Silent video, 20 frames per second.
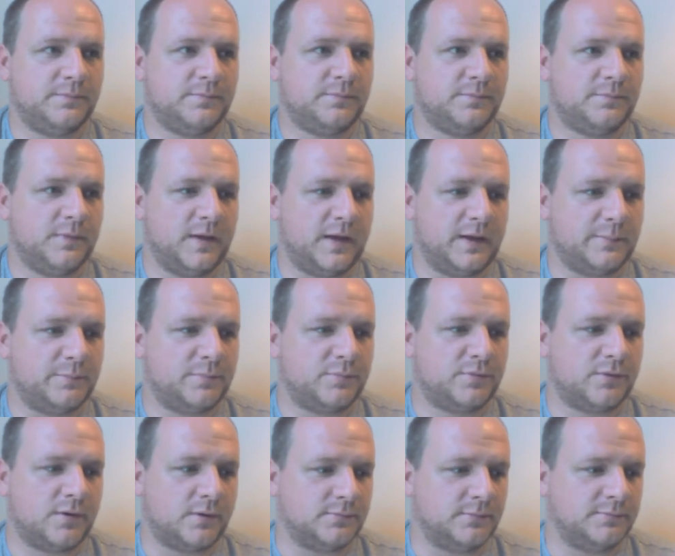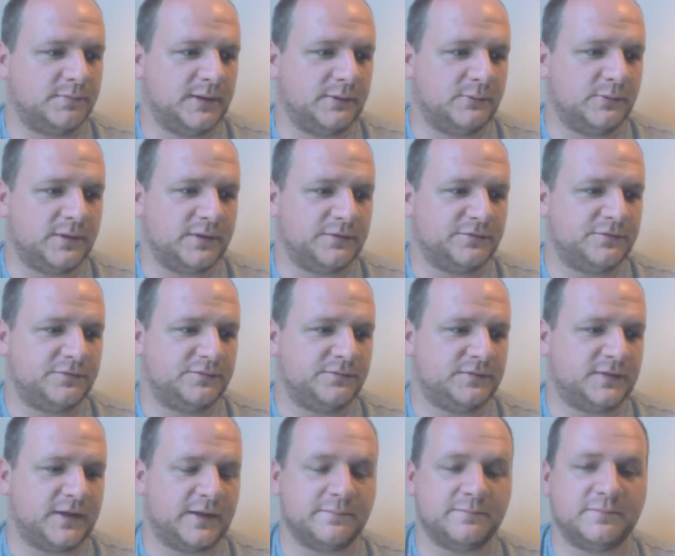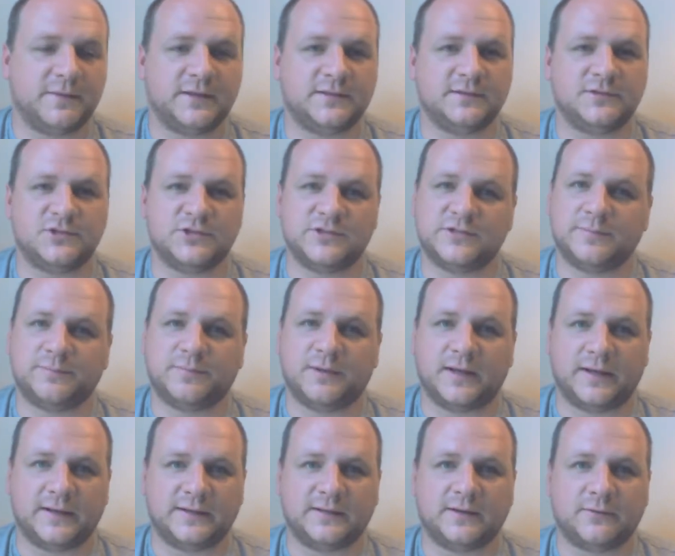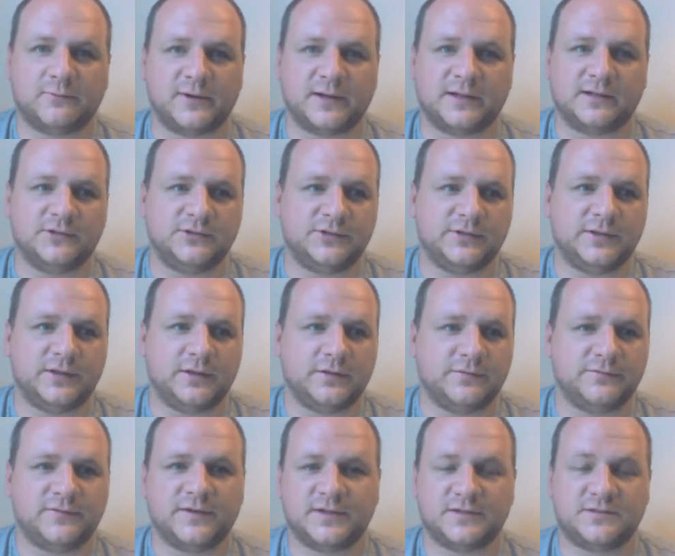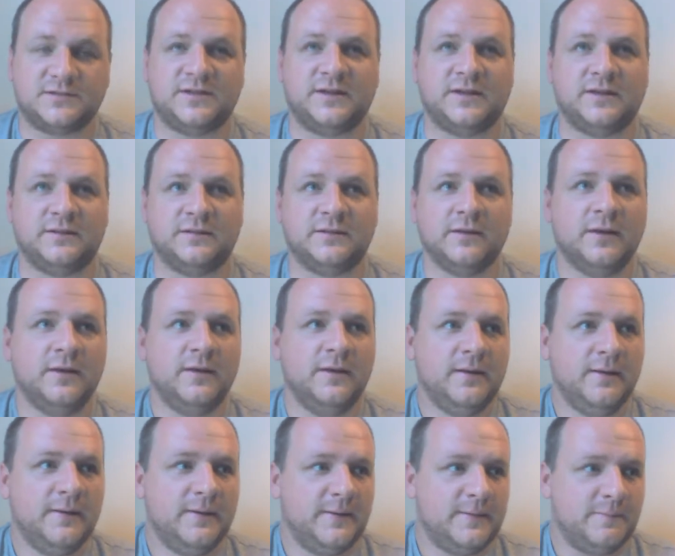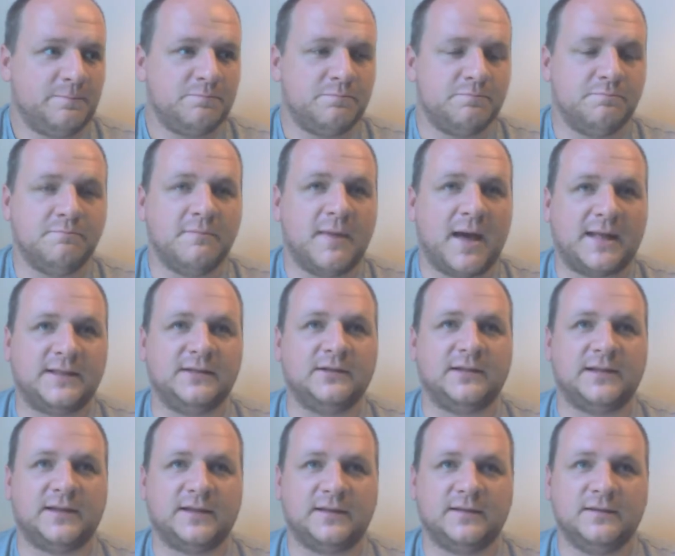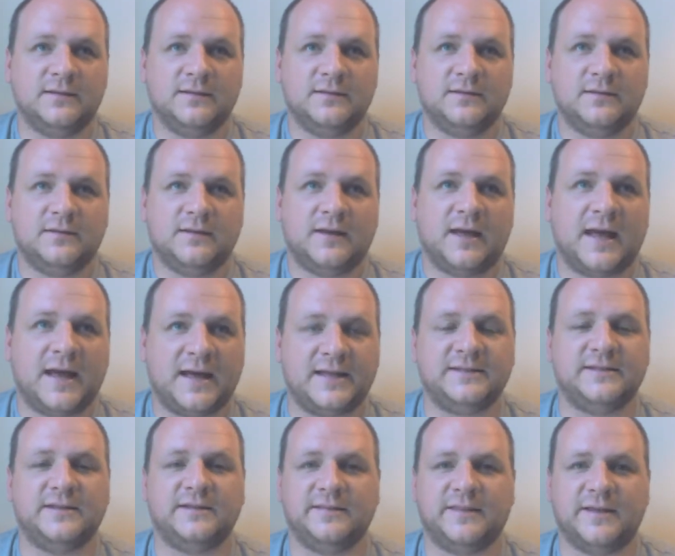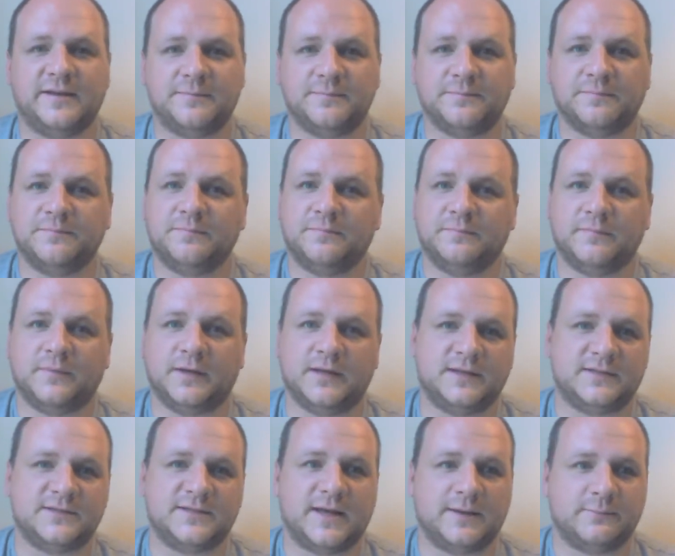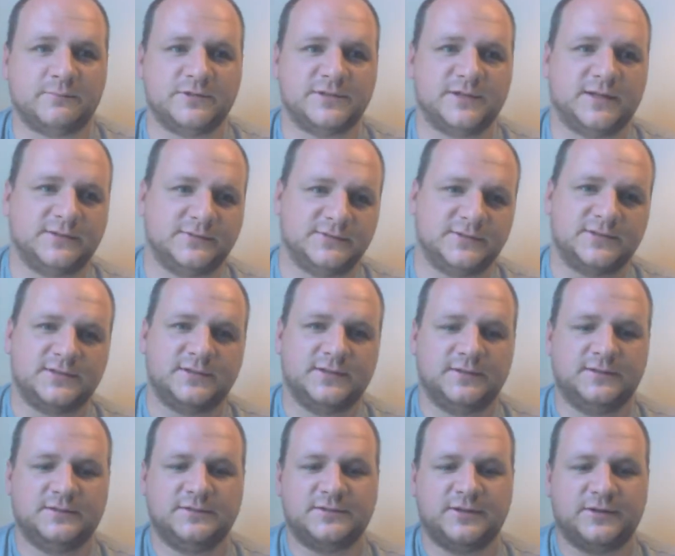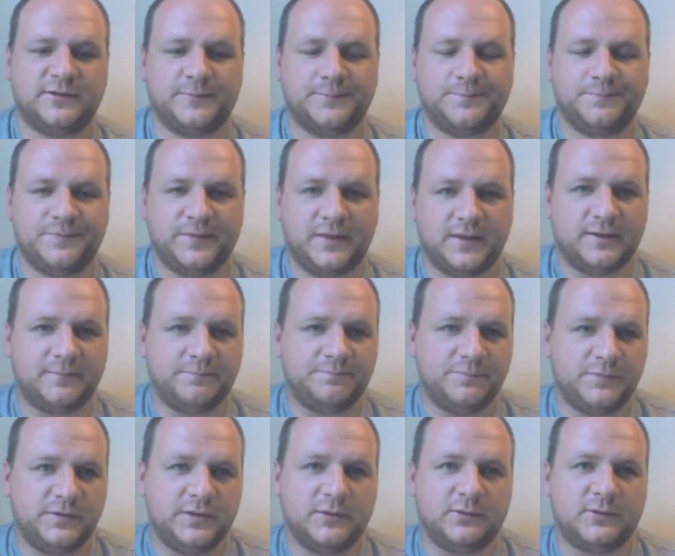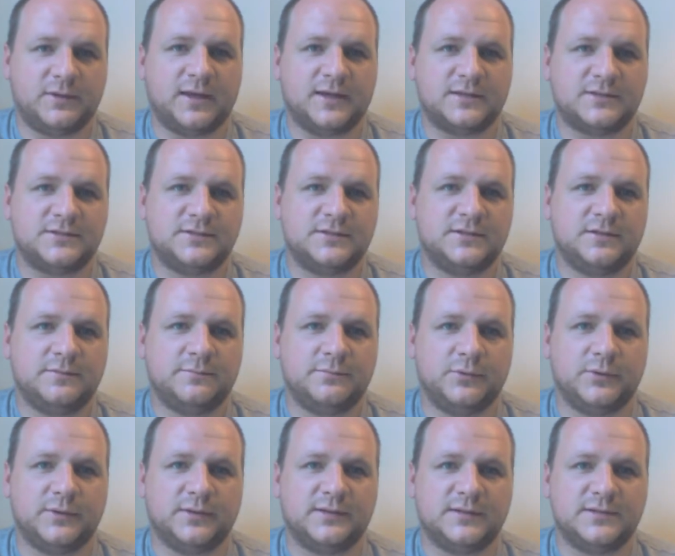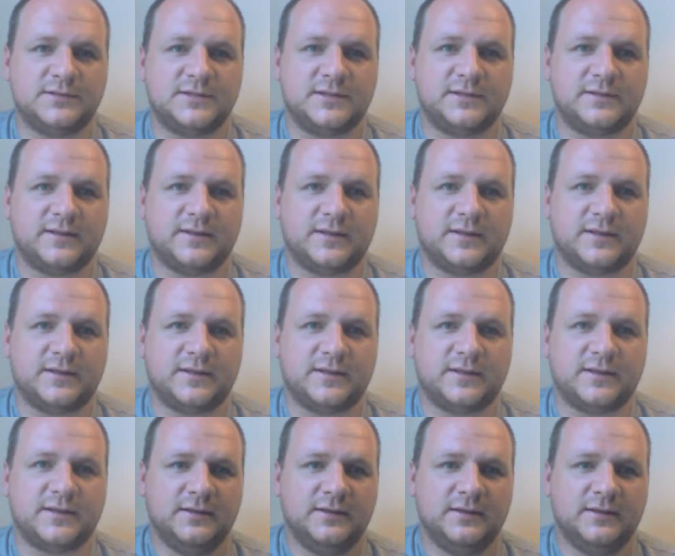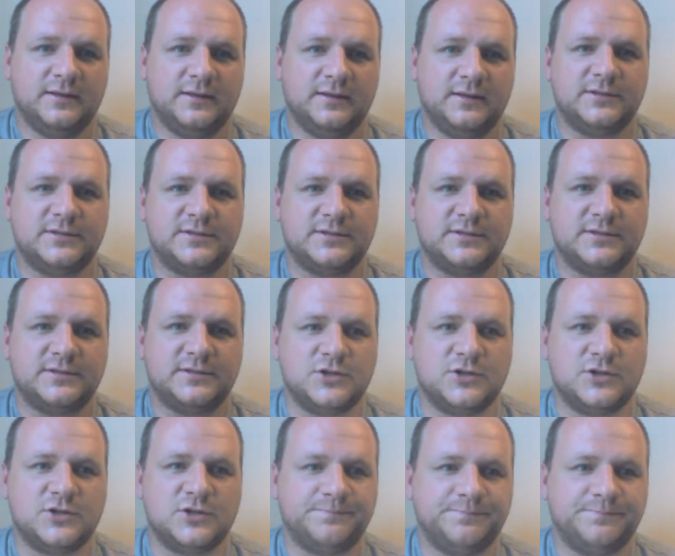I probably would have done better just applying directly to the university and manually handing them my exam results. So yeah, UCAS pointless in that on this occasion.